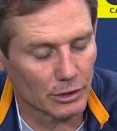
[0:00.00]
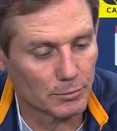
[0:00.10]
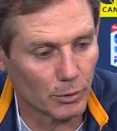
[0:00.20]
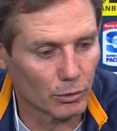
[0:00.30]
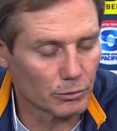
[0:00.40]
those
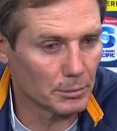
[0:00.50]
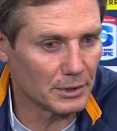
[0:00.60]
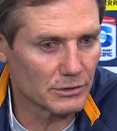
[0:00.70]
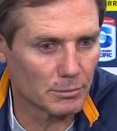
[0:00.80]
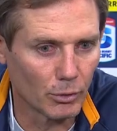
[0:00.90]
balls will be
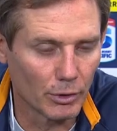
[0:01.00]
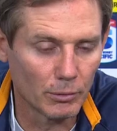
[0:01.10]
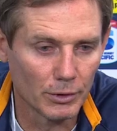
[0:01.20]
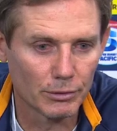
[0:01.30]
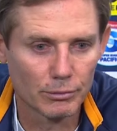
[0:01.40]
disappointed
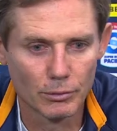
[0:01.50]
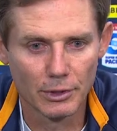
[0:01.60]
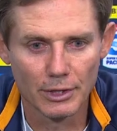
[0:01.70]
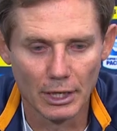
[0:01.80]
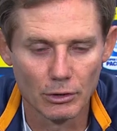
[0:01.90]

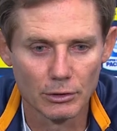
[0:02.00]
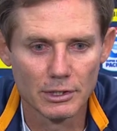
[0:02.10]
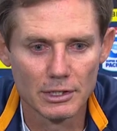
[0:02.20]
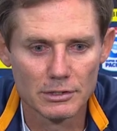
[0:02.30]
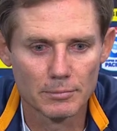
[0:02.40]
with that
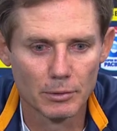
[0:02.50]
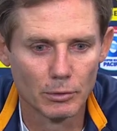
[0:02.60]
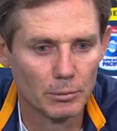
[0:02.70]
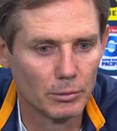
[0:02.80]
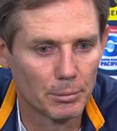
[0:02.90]
contest, but
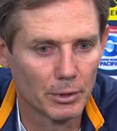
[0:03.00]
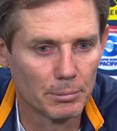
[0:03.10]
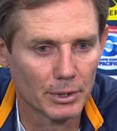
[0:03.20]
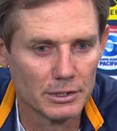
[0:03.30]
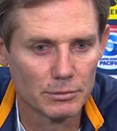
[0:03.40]
we're pretty
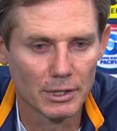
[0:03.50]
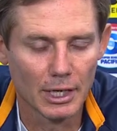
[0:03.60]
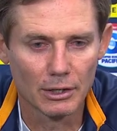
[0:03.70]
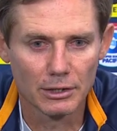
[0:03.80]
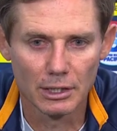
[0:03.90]
pleased with
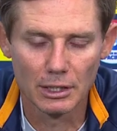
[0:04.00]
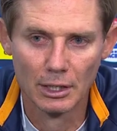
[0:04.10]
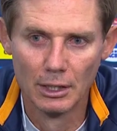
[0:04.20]
that, I think.